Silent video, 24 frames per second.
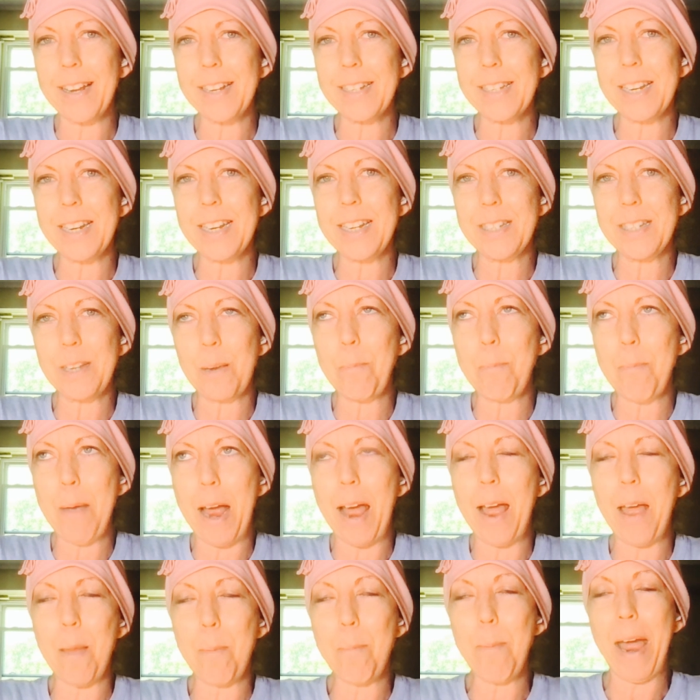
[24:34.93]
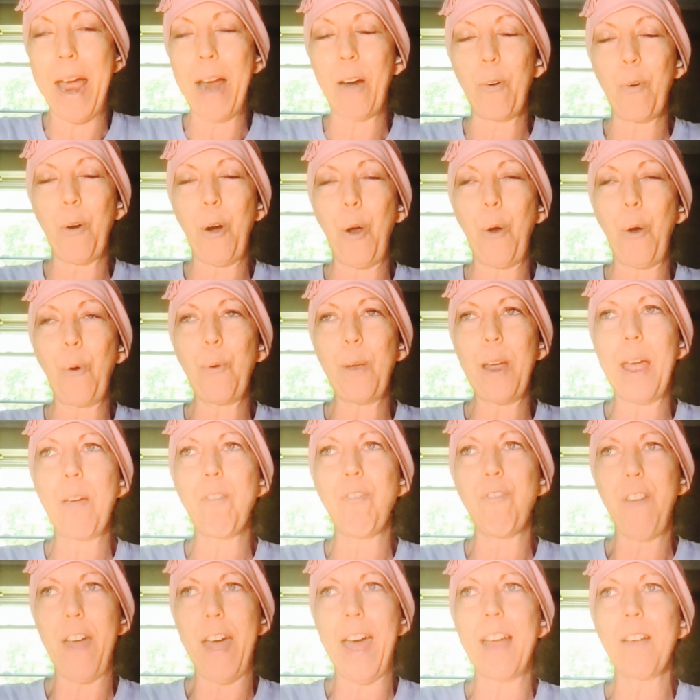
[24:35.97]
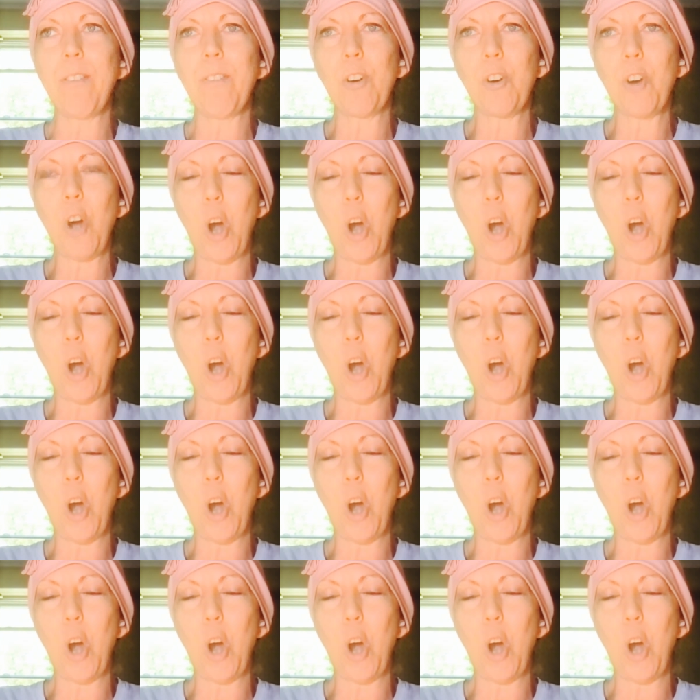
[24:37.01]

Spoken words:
because it is a macro. We have fat,